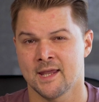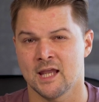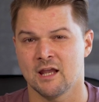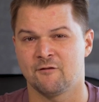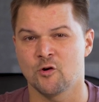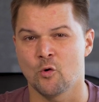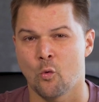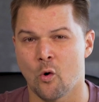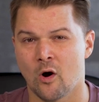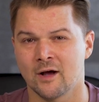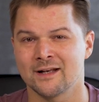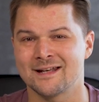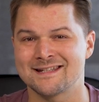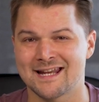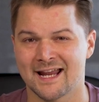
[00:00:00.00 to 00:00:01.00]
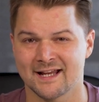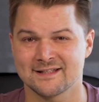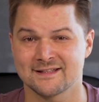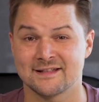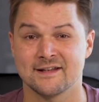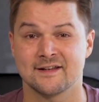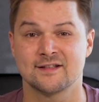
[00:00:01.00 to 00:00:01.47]
if you want to
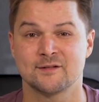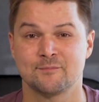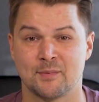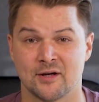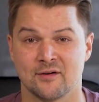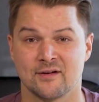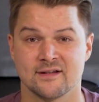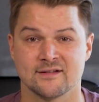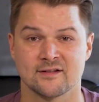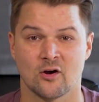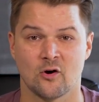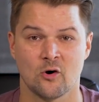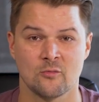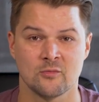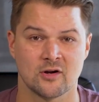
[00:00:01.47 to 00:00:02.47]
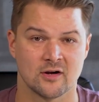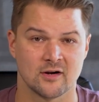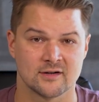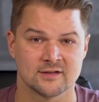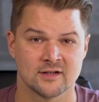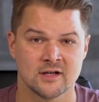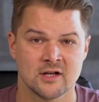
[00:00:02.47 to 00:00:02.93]
test the experienced home
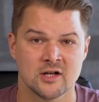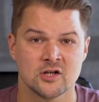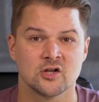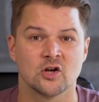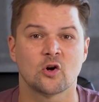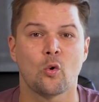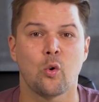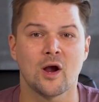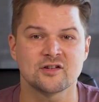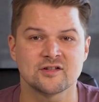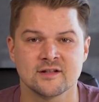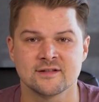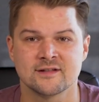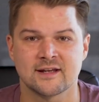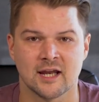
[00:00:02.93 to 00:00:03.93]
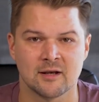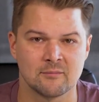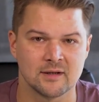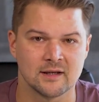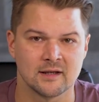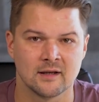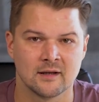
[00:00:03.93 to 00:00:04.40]
cooks, your questions can
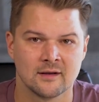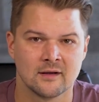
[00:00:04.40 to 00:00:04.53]
be,